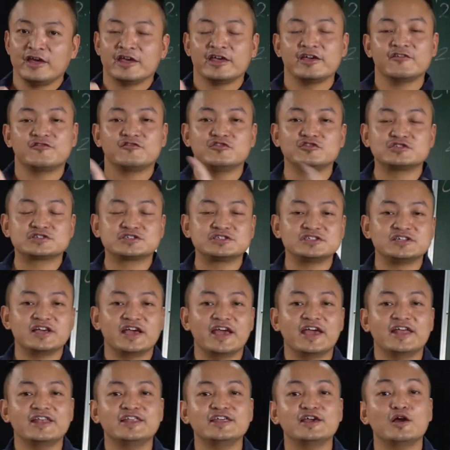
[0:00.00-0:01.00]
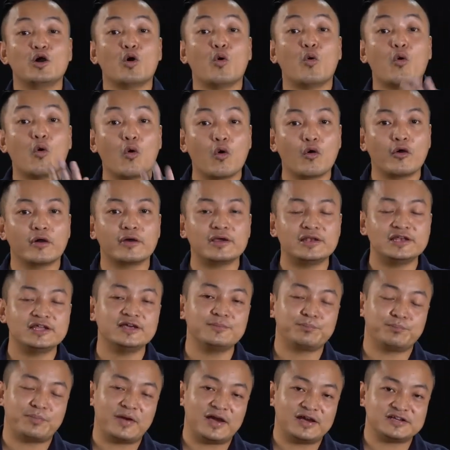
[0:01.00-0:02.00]
If you see any
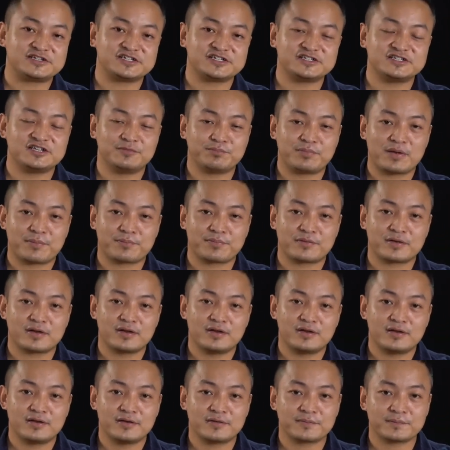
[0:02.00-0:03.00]
oily page in the paper,